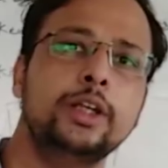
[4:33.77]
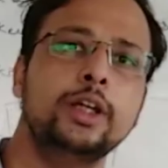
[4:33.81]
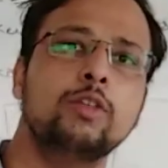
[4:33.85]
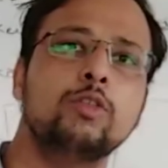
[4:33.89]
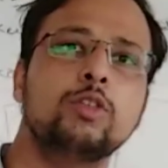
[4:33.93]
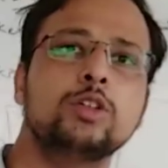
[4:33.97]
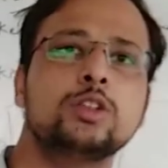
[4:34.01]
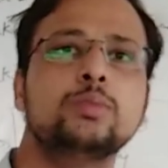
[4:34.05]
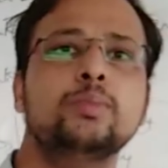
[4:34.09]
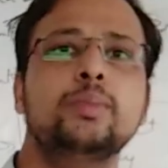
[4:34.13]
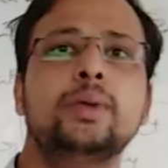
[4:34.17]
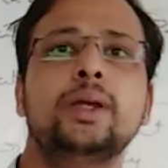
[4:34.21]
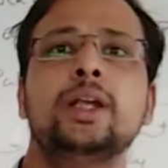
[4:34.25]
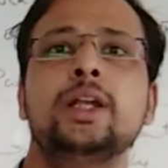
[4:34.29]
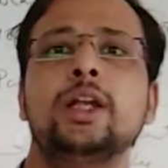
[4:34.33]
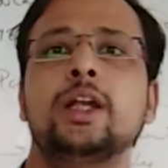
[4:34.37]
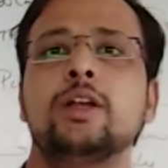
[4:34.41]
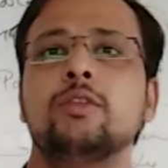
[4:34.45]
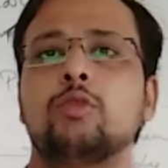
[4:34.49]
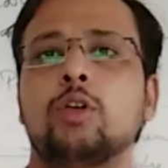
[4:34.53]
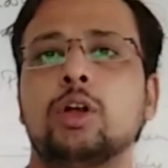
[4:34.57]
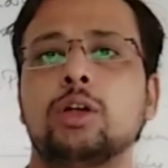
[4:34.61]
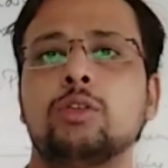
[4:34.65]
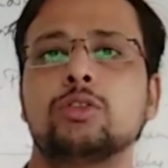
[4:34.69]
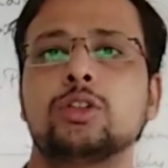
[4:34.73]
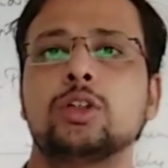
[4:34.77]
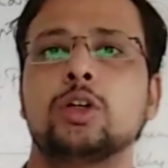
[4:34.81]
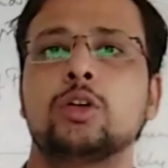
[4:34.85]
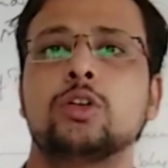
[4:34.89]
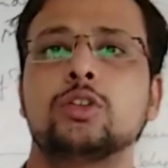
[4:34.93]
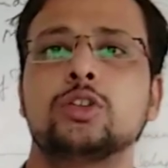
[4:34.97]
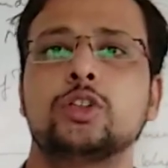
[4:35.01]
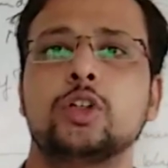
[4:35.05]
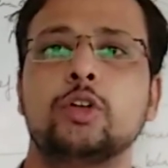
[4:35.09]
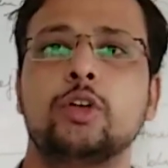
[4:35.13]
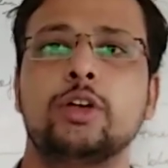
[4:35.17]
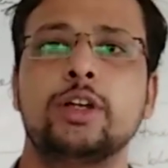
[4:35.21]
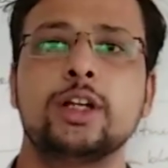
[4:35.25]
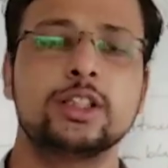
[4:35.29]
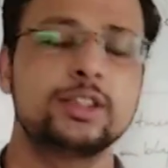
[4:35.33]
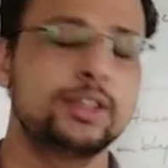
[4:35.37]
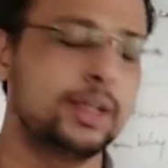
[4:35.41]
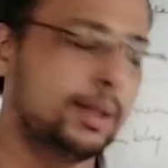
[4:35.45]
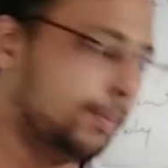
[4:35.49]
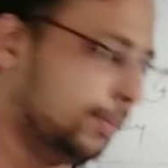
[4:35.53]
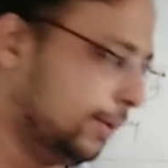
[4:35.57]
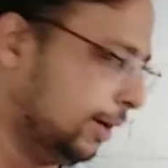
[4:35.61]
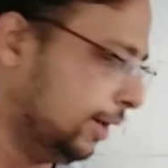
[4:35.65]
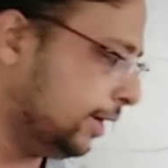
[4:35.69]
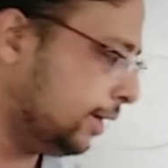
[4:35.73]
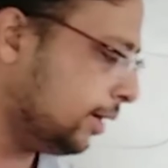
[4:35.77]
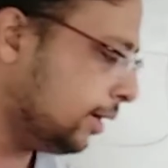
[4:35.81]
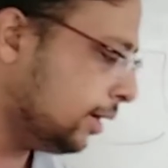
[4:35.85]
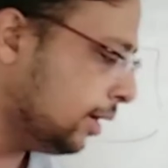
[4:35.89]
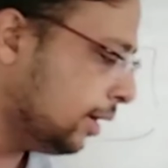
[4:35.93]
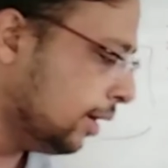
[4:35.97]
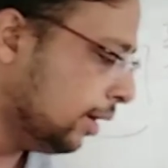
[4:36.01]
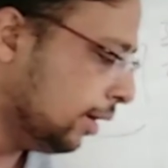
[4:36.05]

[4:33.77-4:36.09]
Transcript: India was made and what was the constituent assembly.